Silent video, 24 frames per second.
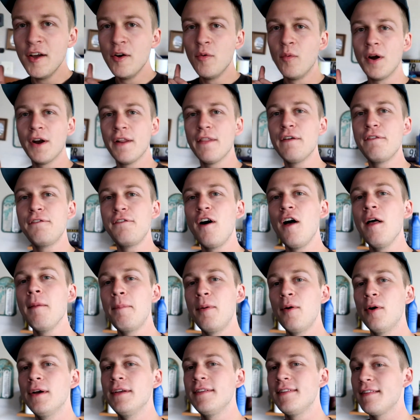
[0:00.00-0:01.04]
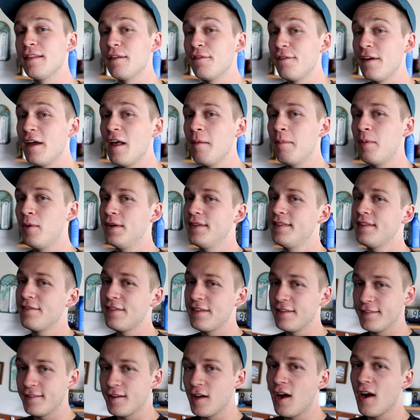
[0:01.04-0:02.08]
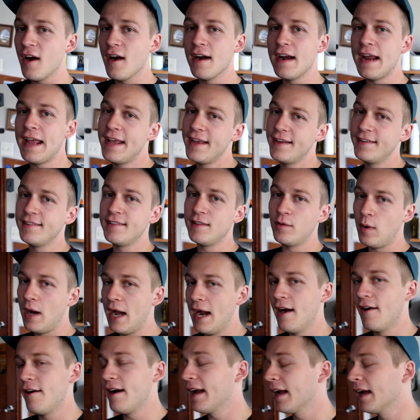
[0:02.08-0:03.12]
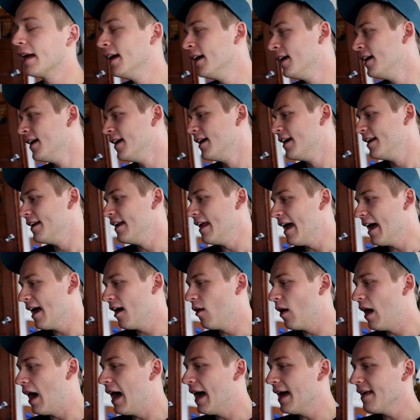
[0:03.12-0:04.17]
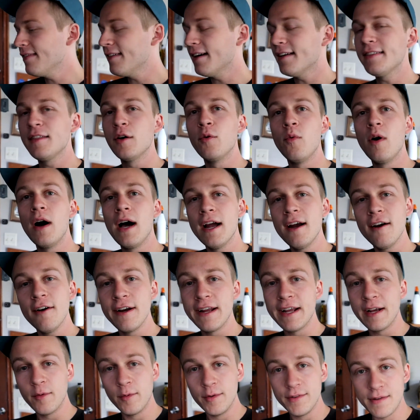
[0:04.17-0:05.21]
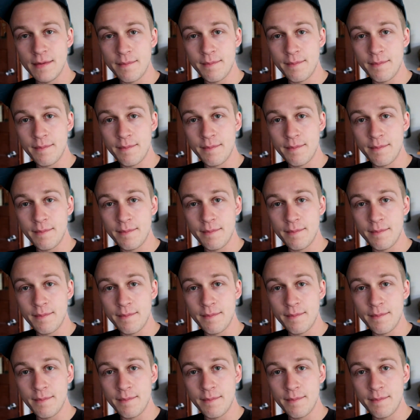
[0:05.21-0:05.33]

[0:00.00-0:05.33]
One of the fall points and the fail points of this car is the wiring. Now, I thought the wiring was a